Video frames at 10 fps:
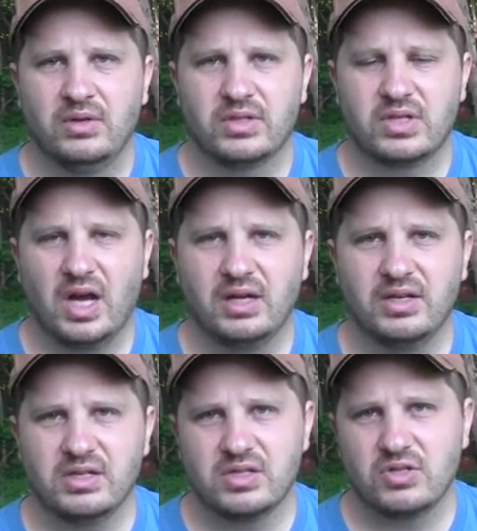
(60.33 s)
This
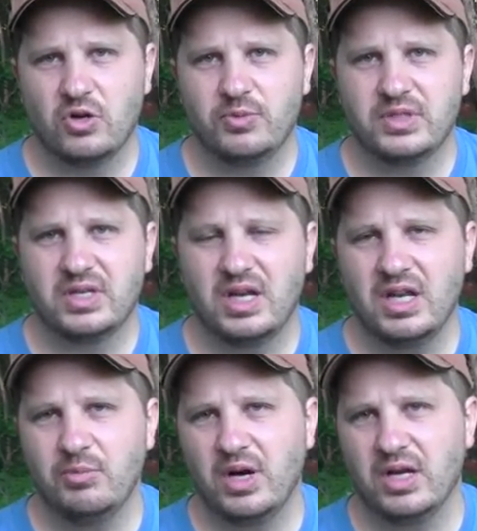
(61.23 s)
contest is open to
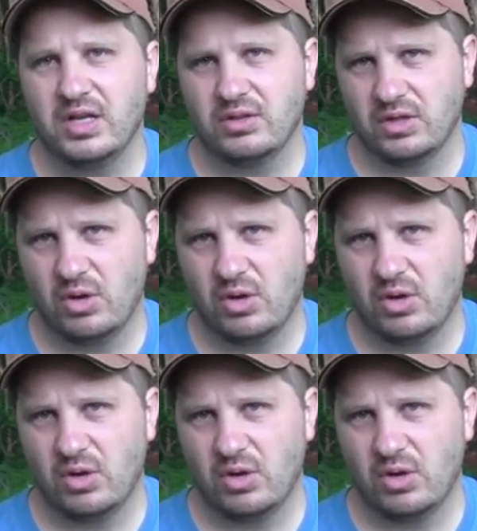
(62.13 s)
anybody in the